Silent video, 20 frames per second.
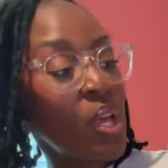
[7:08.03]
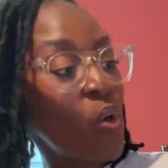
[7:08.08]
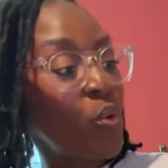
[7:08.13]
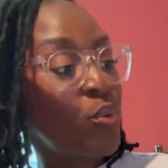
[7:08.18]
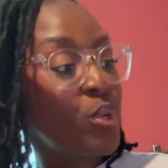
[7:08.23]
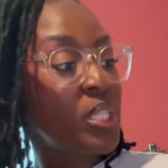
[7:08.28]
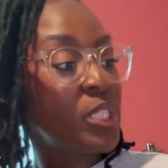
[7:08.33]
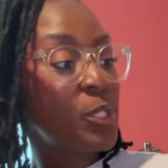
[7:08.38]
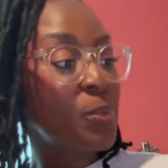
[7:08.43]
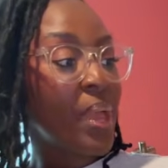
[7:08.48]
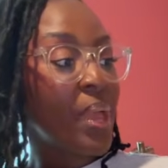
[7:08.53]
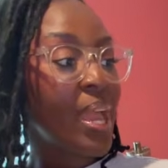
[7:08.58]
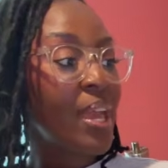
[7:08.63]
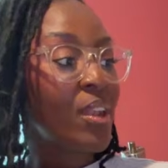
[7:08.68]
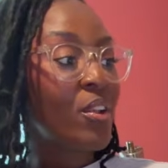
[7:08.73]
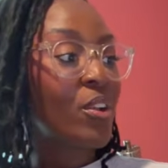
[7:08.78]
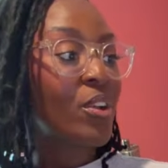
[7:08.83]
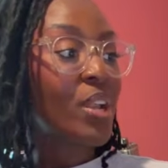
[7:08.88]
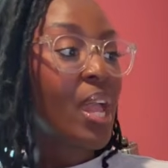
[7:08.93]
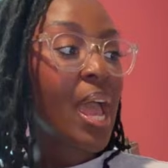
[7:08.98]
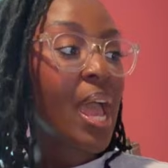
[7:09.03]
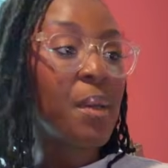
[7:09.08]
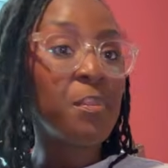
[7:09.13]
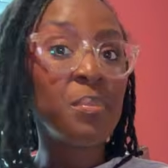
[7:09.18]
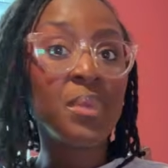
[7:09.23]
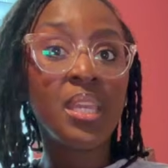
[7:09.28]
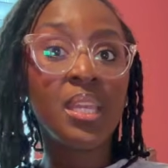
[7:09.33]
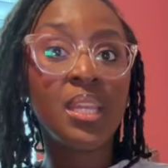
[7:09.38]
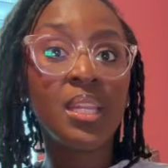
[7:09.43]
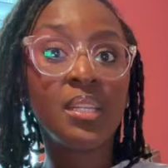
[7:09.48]
on this pattern. I
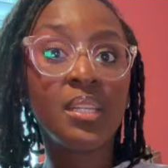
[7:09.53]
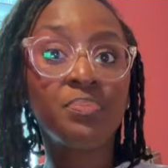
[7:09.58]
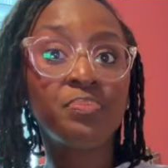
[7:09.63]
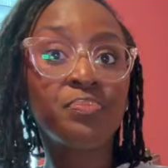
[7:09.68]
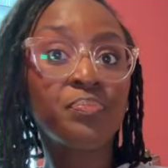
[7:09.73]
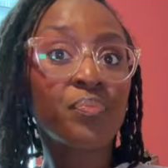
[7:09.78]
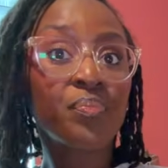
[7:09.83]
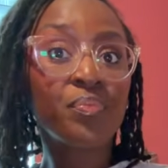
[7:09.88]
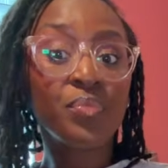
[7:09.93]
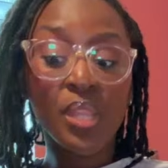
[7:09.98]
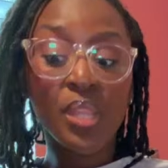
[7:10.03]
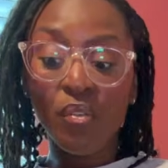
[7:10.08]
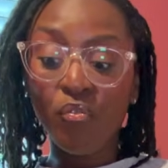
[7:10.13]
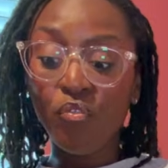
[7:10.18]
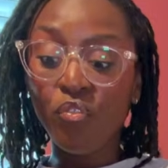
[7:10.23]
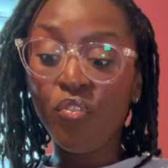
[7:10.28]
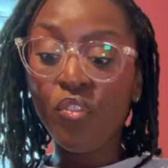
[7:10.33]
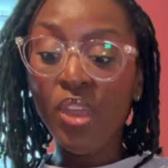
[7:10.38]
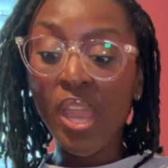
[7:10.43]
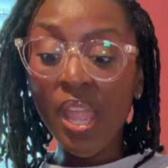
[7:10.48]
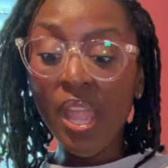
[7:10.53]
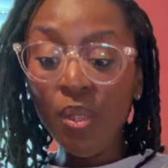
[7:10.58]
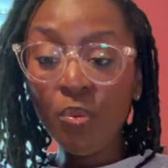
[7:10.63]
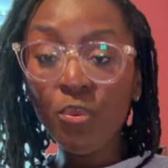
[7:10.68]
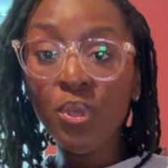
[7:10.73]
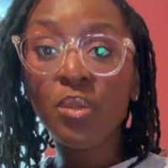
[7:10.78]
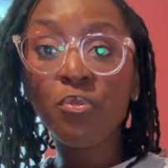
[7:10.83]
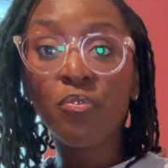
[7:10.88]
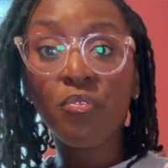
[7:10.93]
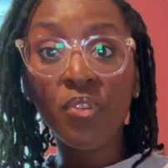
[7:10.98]
mean,
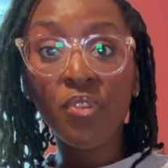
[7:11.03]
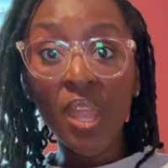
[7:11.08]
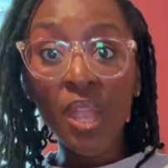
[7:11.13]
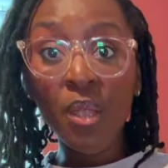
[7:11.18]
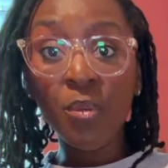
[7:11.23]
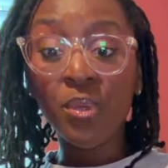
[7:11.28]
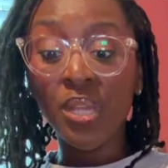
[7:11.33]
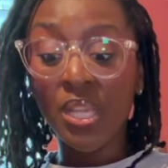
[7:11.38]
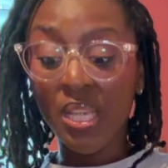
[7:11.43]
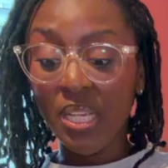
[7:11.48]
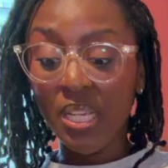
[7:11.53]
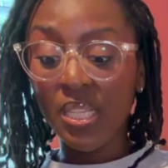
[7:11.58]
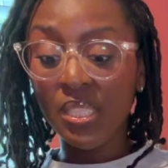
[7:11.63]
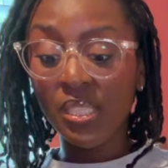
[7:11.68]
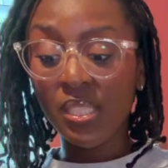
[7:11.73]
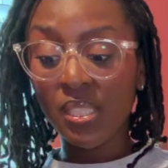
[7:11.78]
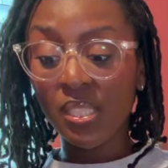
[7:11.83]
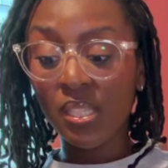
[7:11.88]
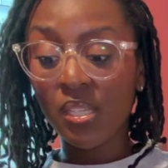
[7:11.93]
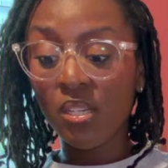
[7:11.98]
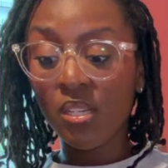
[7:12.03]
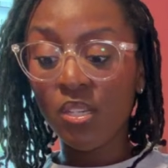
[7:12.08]
very, very easy to